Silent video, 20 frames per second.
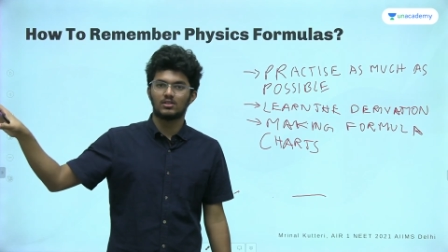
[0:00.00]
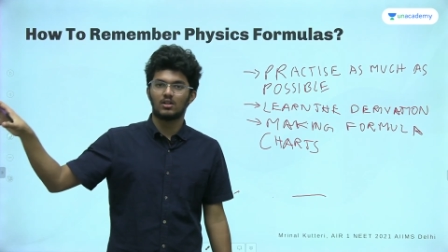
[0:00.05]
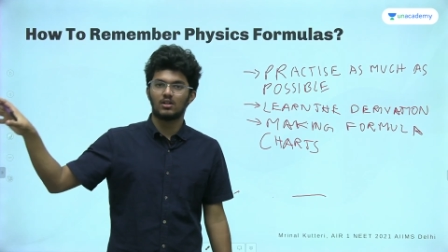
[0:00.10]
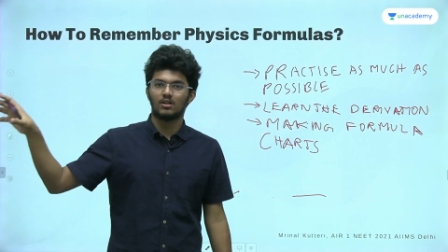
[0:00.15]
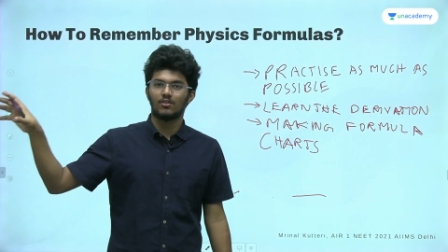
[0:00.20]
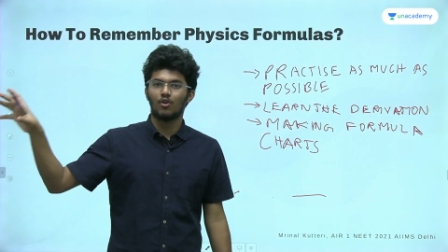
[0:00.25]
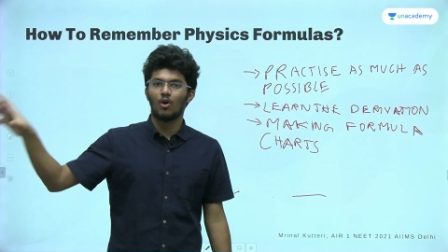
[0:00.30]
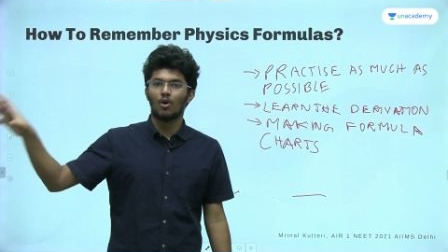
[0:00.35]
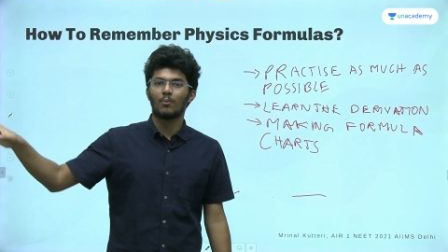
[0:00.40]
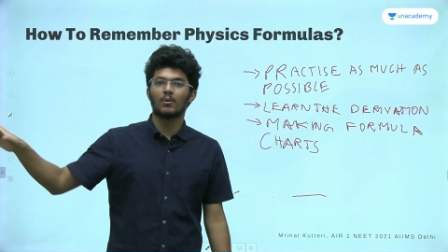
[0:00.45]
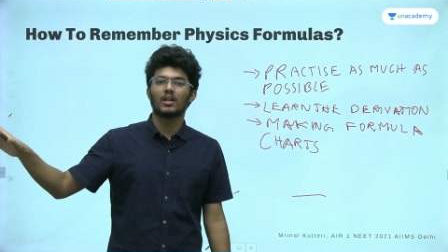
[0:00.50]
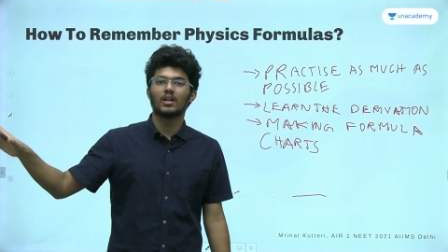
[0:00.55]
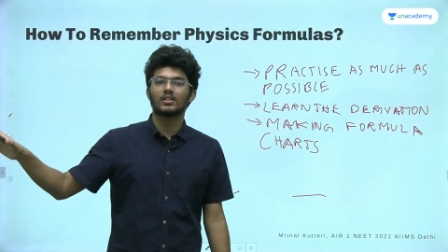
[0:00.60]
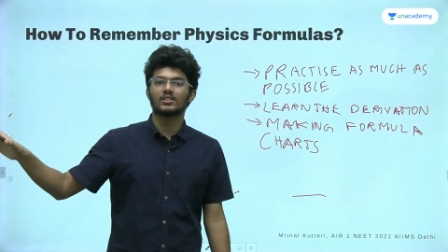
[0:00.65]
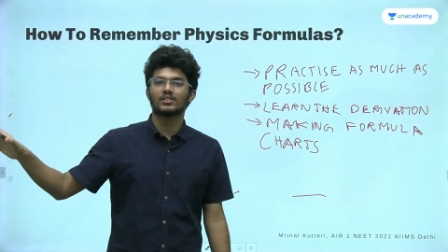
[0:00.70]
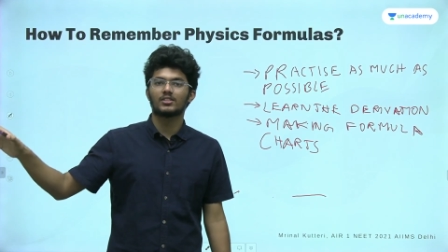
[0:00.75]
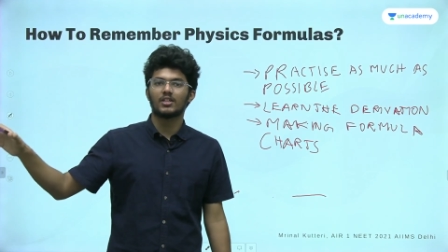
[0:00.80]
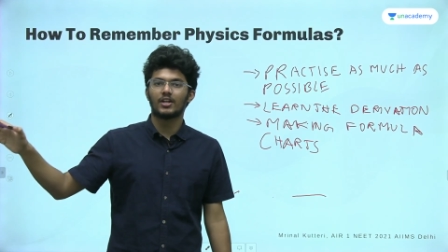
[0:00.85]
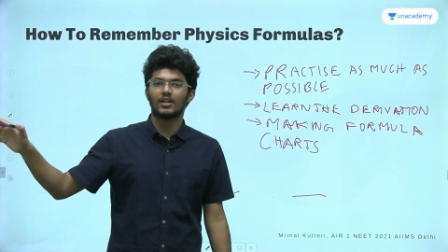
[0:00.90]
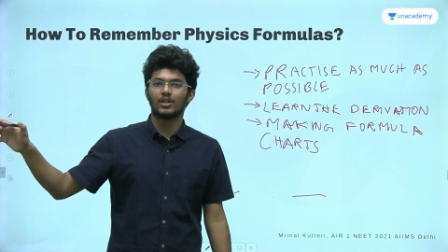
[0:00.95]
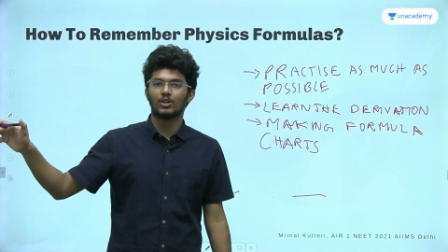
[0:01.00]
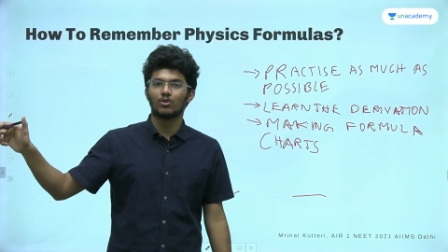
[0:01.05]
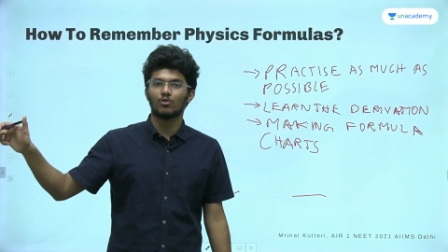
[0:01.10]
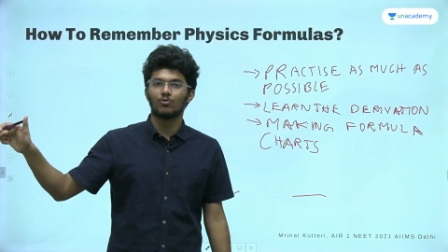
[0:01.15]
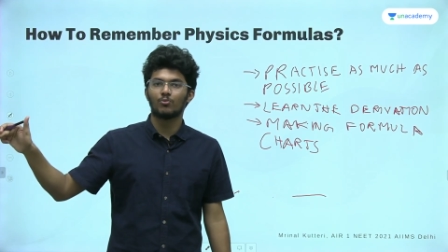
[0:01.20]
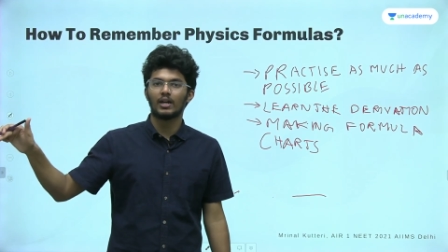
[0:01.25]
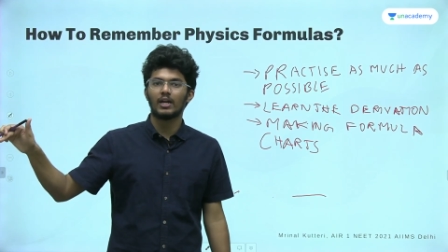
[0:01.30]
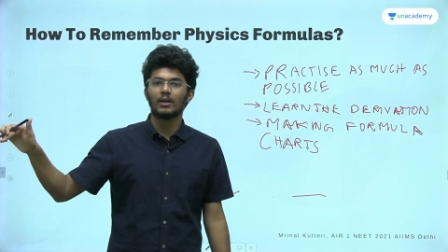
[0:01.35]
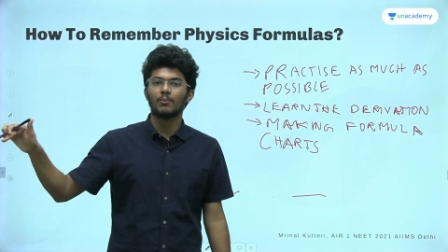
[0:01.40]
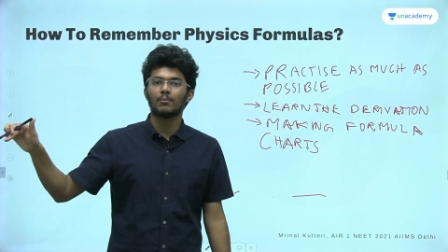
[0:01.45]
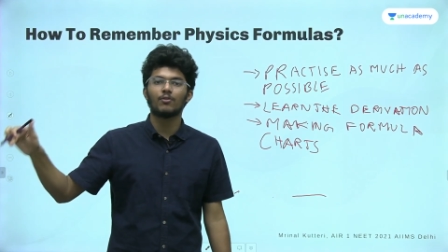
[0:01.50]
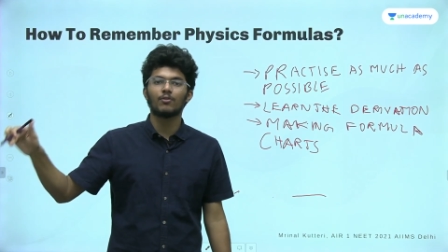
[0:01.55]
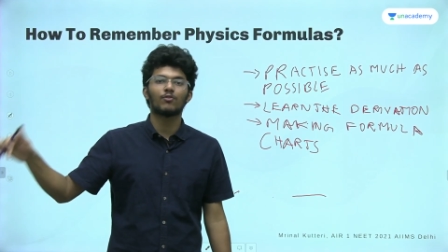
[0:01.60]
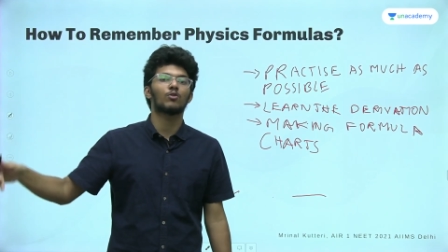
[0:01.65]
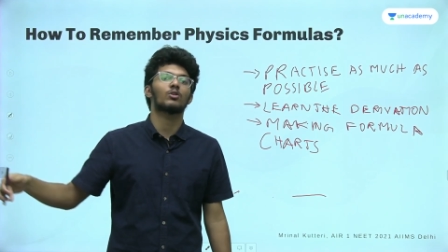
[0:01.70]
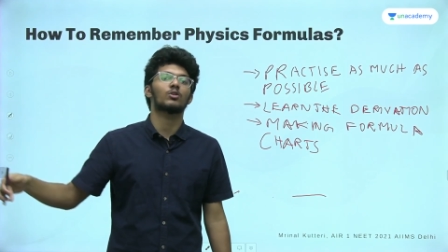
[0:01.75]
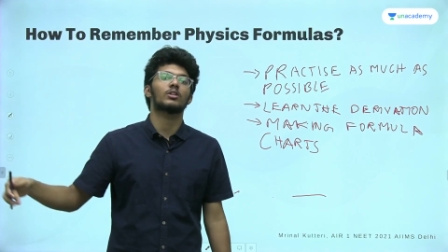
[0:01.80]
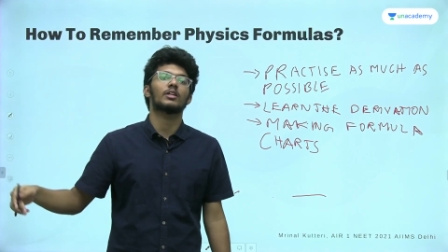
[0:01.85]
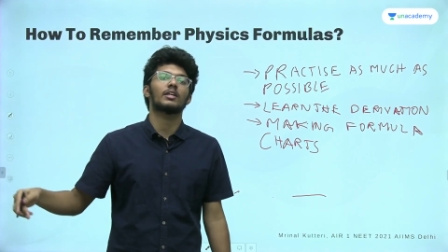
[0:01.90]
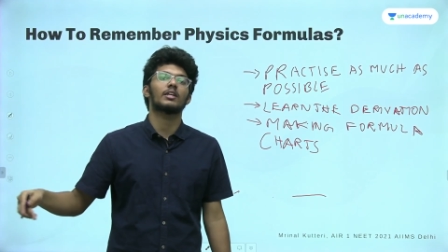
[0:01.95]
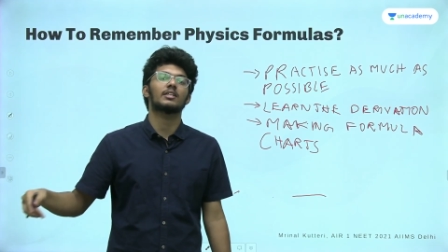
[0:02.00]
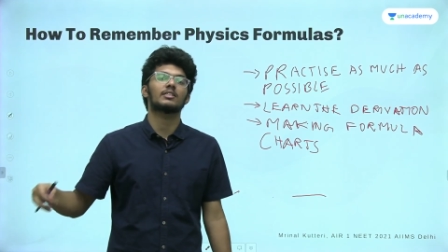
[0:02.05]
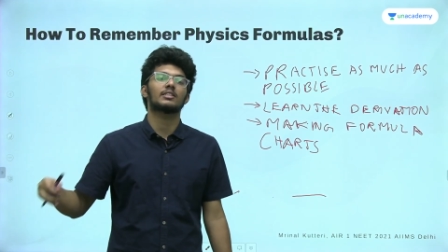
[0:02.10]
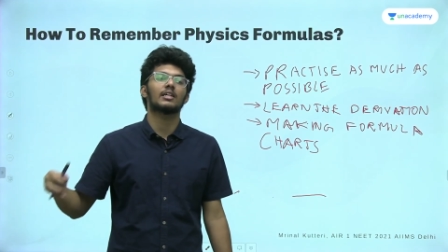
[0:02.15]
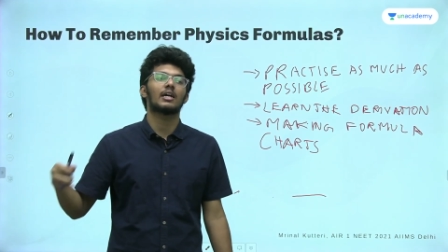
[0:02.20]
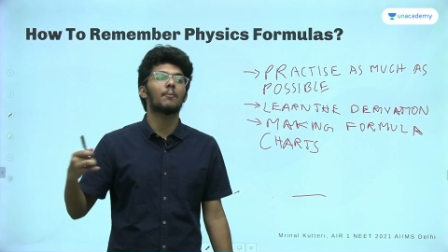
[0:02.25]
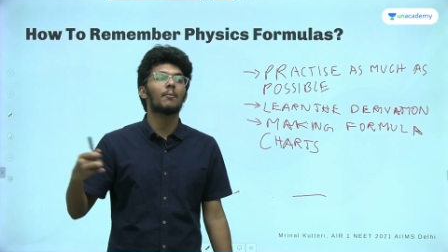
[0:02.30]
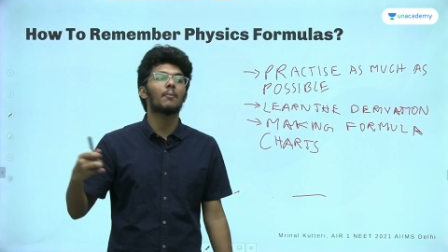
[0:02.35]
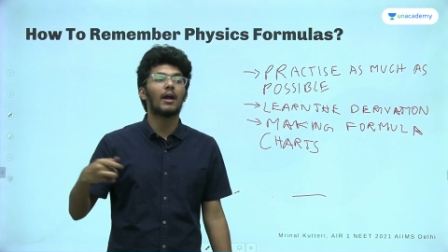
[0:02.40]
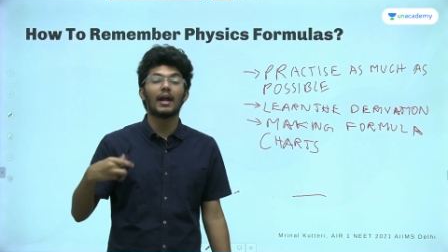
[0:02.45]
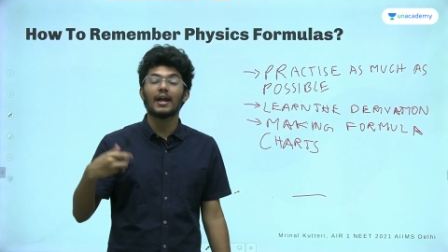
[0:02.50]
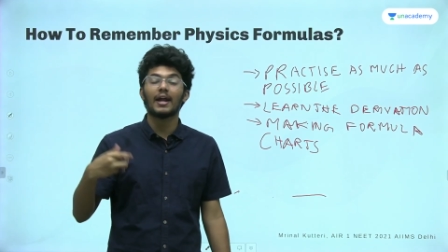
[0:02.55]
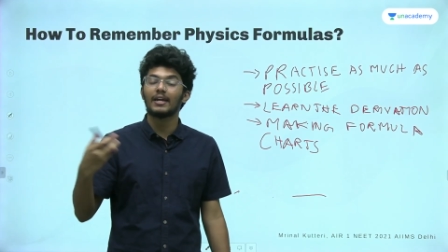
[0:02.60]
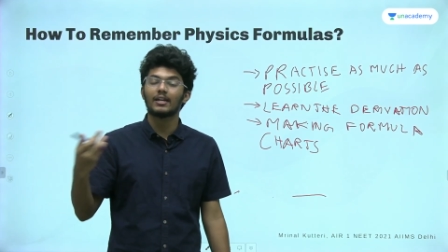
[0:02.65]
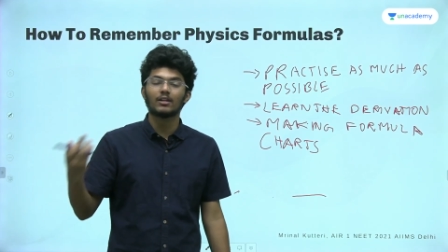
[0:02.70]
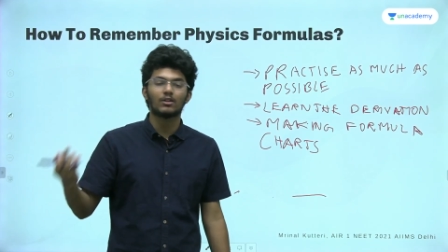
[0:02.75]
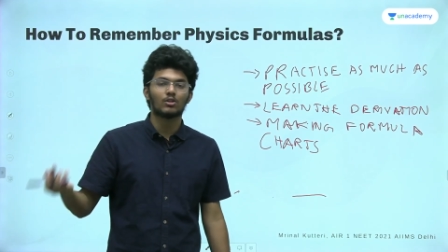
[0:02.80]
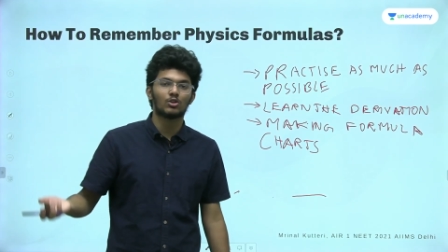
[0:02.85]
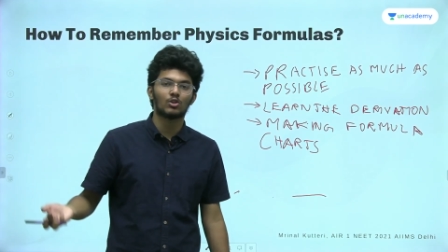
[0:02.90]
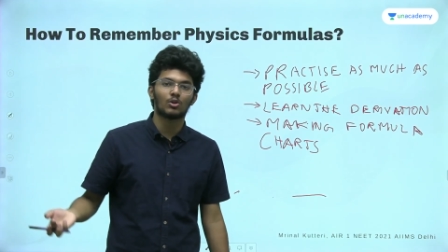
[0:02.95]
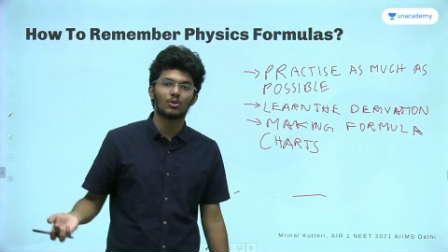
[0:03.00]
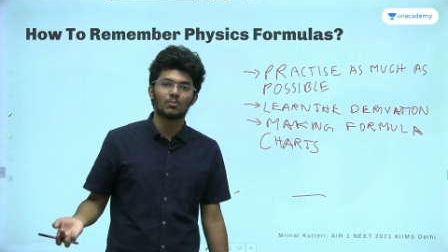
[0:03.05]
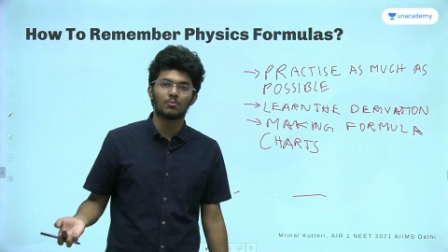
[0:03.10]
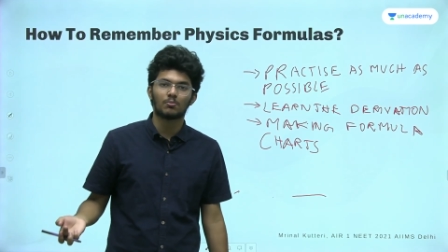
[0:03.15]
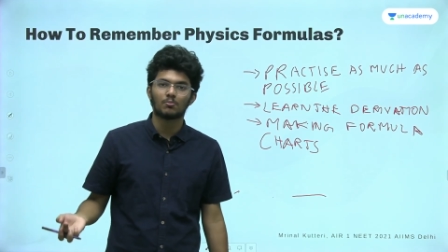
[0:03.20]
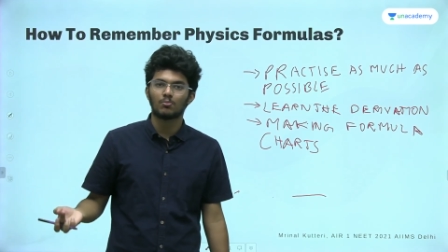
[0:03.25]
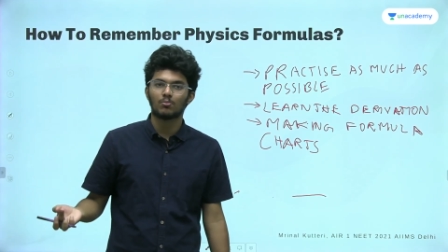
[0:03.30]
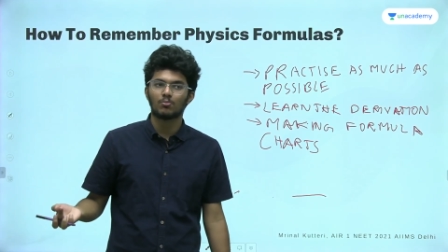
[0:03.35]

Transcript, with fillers: uh, formula chart you made before the exam and you're